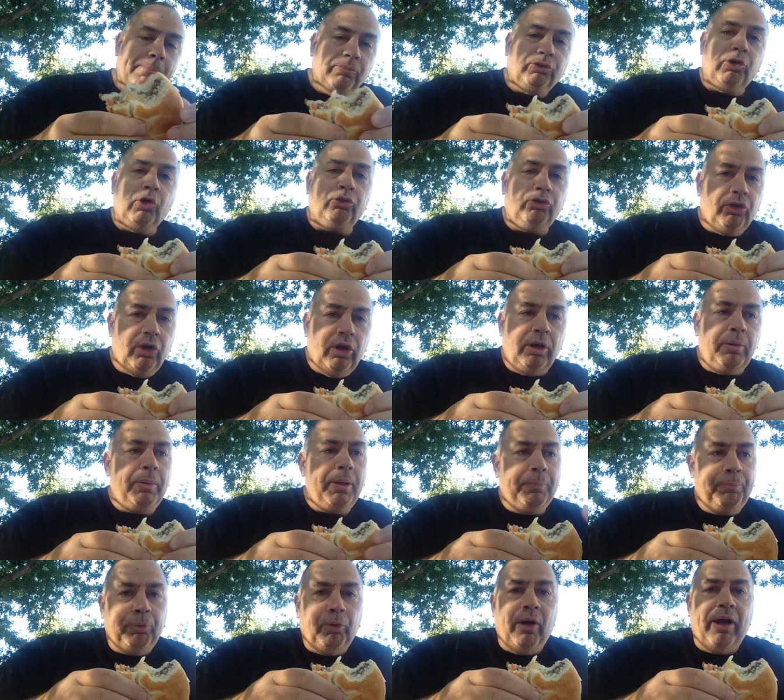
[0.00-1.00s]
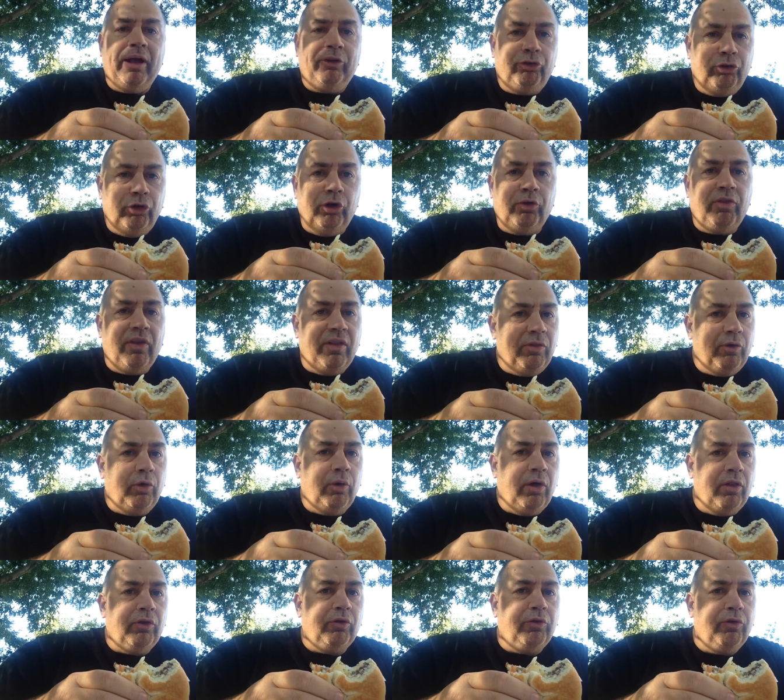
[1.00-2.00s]
So it's going to be pricier than
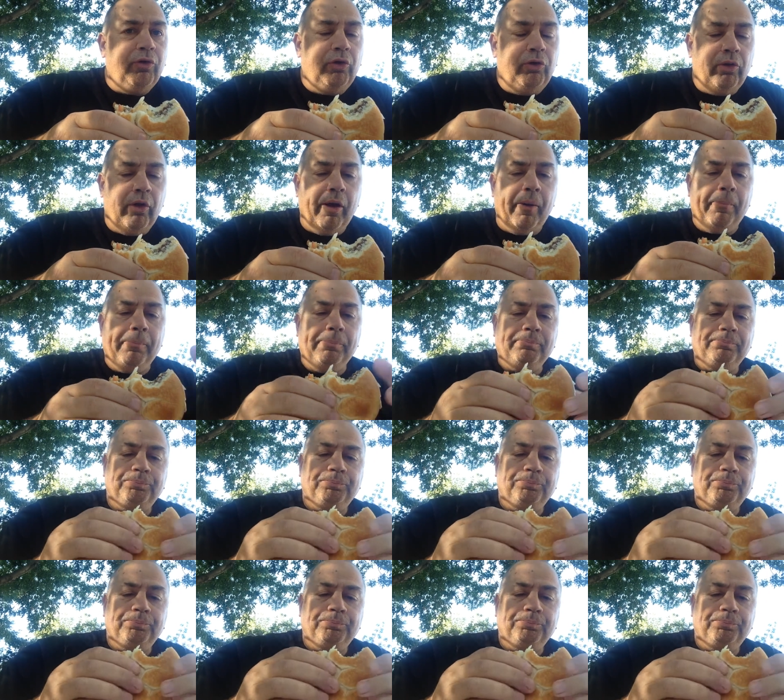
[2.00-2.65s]
their other food there.